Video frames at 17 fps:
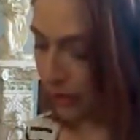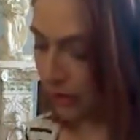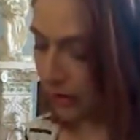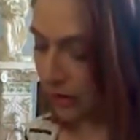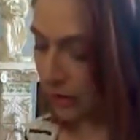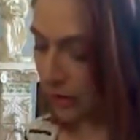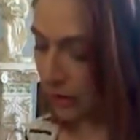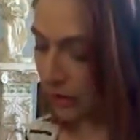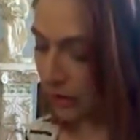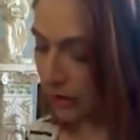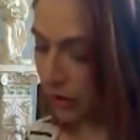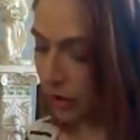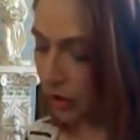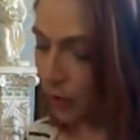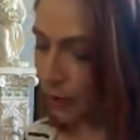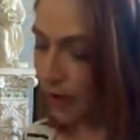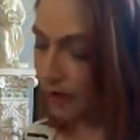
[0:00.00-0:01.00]
starts
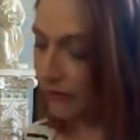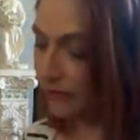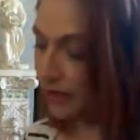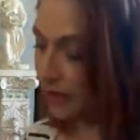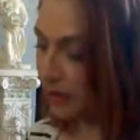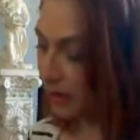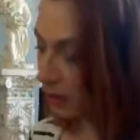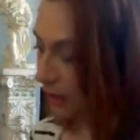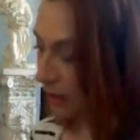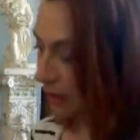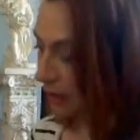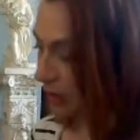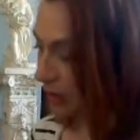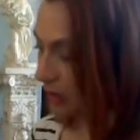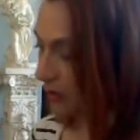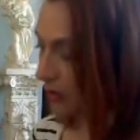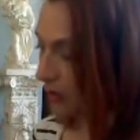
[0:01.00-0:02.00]
showing physical symptoms.